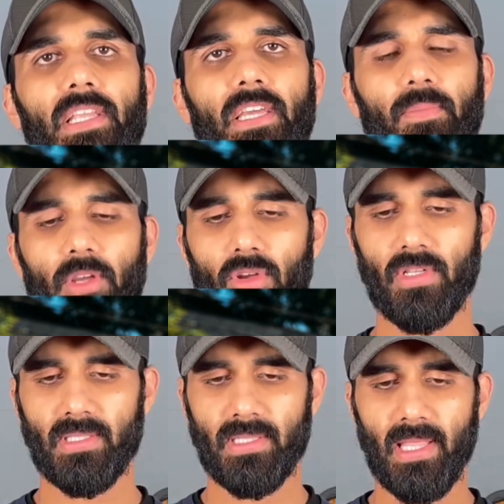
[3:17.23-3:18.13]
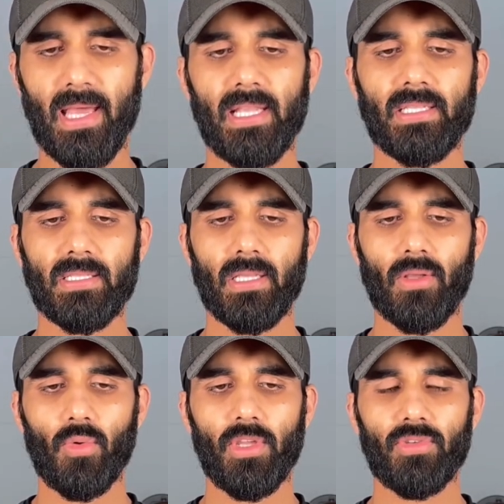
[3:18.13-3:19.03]
because that is
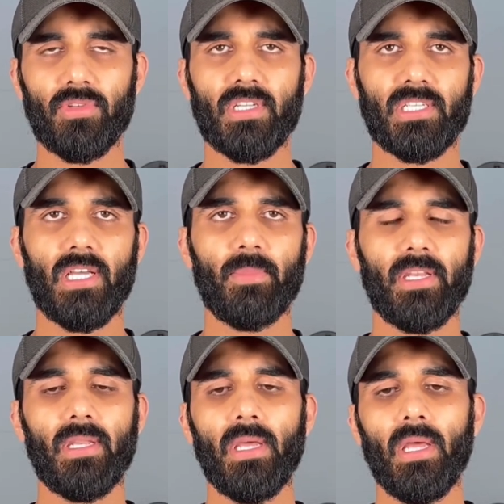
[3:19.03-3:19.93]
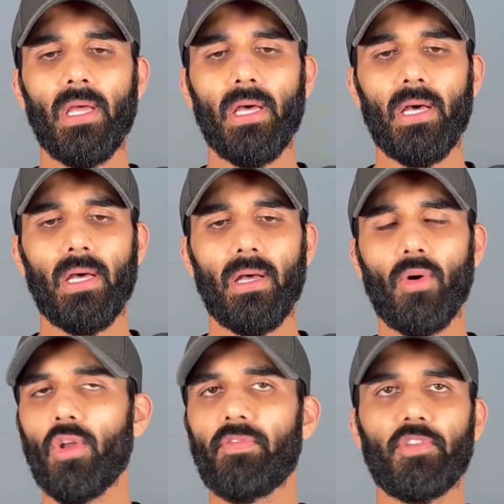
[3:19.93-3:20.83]
going to determine
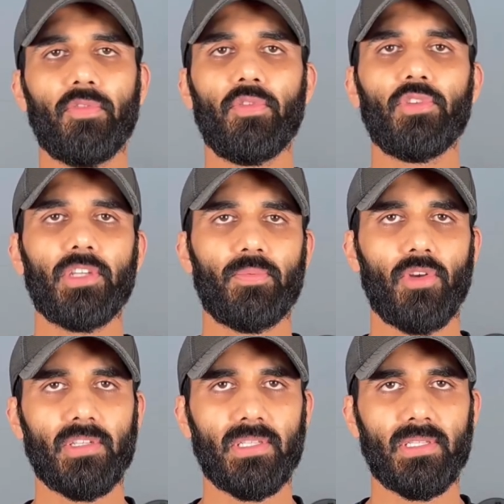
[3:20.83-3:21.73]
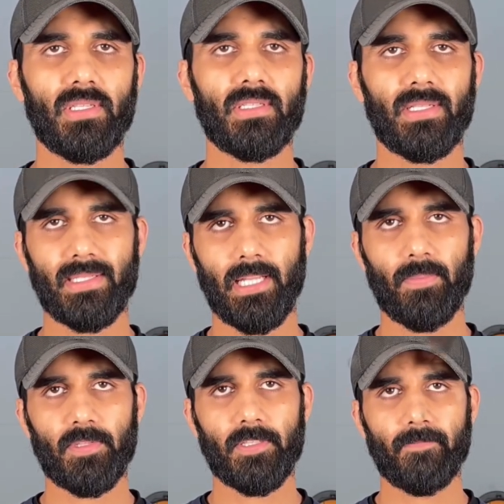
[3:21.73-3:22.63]
all of your future processes and
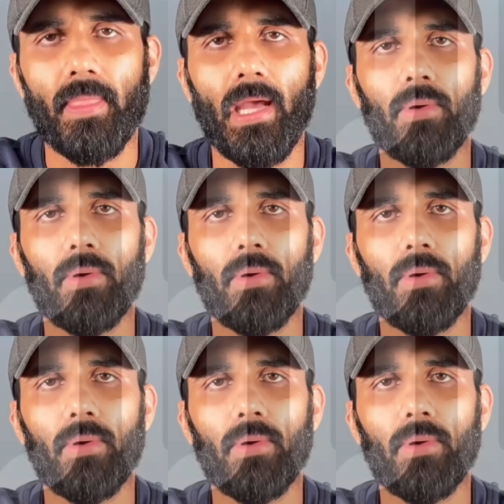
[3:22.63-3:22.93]
steps. Now,